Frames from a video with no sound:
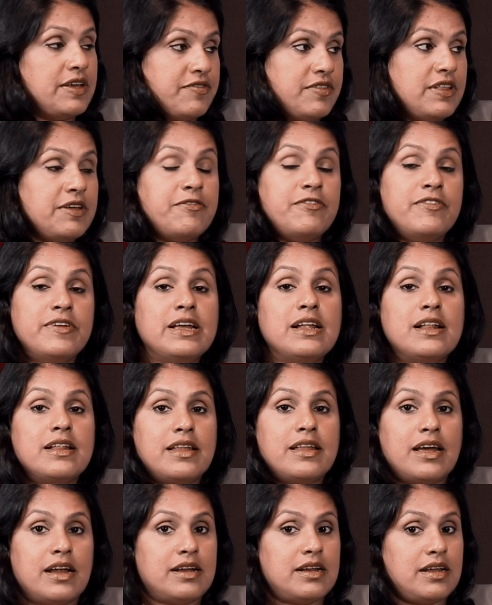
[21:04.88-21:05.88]
if they
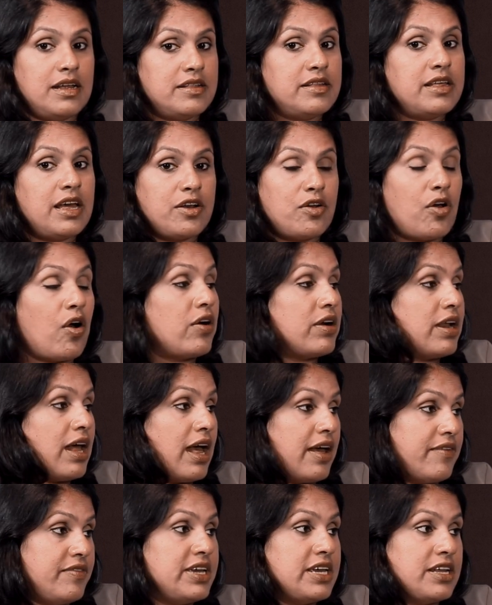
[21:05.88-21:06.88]
feel that they are not
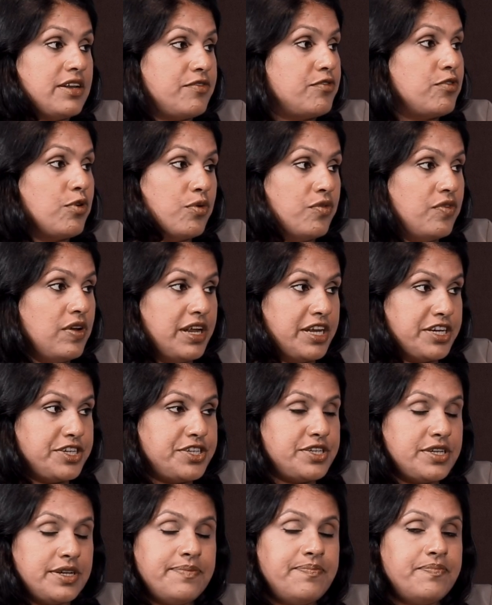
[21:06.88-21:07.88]
having enough
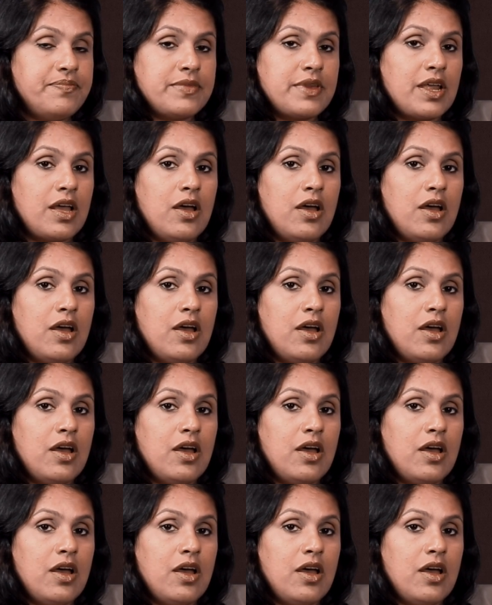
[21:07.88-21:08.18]
ovulation,